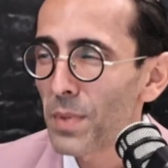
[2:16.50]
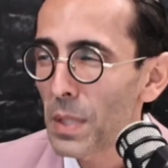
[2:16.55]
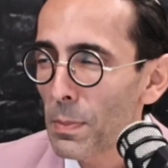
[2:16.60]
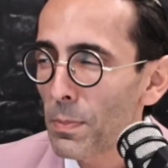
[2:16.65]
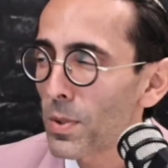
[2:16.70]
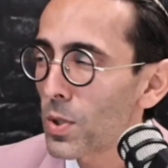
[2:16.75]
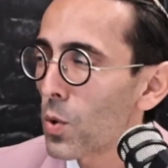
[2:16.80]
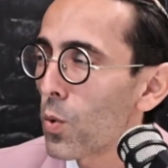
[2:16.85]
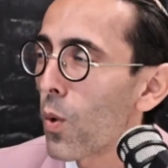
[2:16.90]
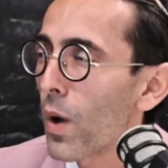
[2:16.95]

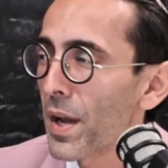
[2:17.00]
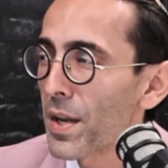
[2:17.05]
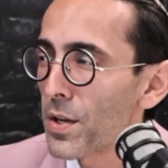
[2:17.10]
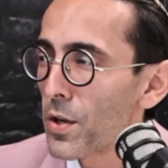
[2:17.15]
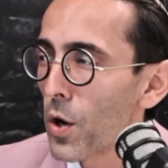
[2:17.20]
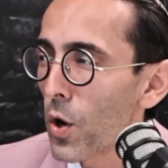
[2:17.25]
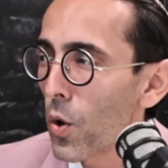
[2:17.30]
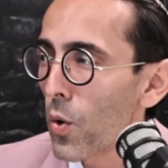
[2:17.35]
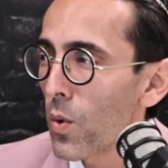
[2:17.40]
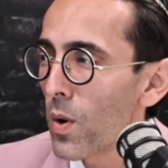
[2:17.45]
people who I
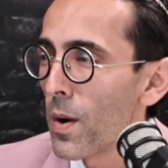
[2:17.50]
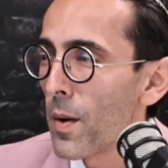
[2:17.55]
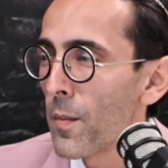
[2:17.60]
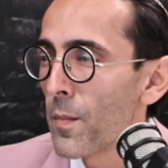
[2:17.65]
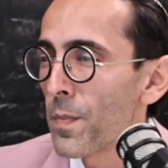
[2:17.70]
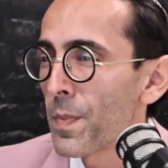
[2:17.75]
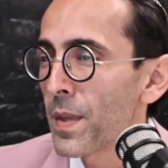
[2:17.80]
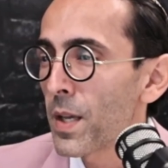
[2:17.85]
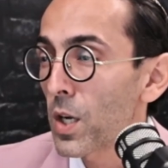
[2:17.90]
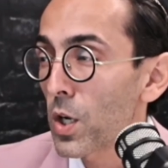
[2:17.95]
know,
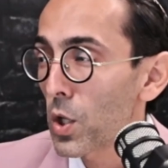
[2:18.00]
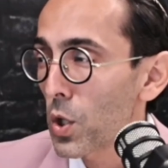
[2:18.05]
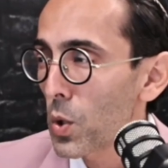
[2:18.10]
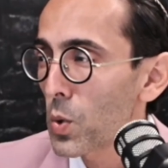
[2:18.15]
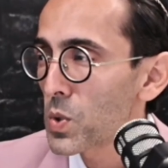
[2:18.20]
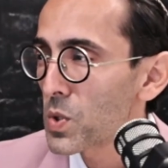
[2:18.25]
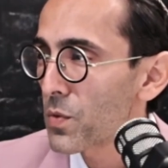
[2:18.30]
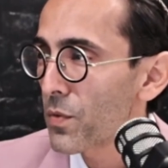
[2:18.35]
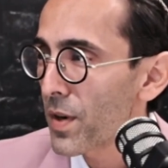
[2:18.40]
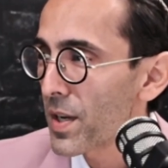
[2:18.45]

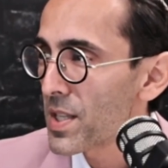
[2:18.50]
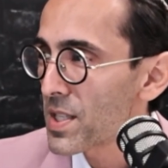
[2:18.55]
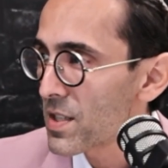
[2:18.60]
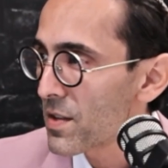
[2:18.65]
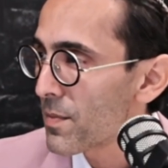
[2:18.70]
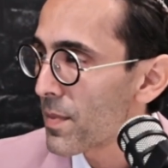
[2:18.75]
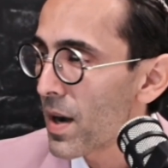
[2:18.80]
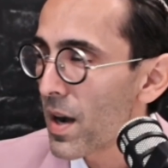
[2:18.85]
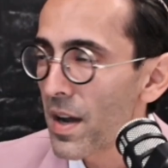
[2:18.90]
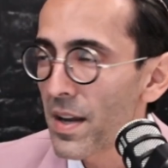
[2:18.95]
close friends of
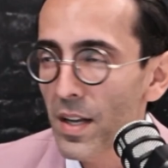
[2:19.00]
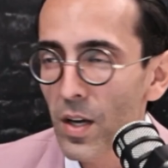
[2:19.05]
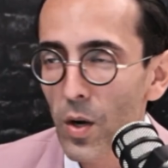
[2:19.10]
mine,